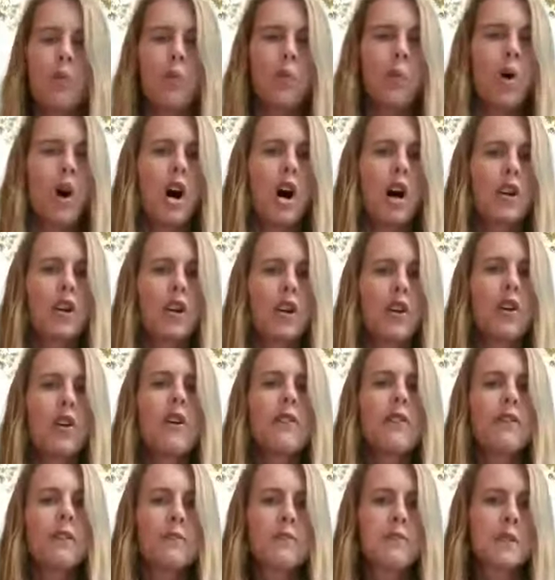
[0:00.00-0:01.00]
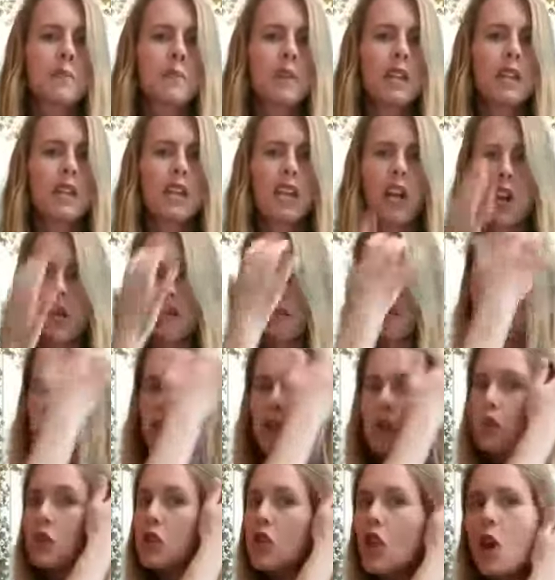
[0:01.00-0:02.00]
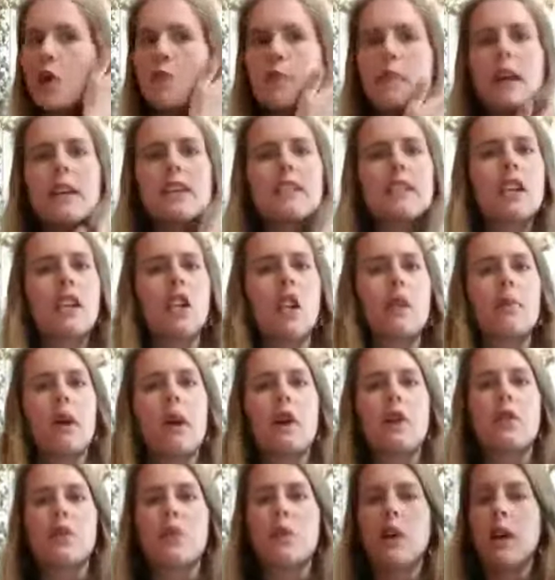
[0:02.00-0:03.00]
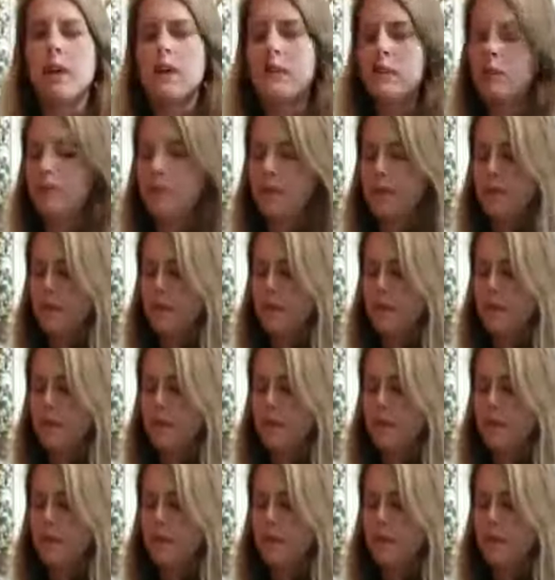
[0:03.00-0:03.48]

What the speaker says: water from spilling over. So no mess in our microwave.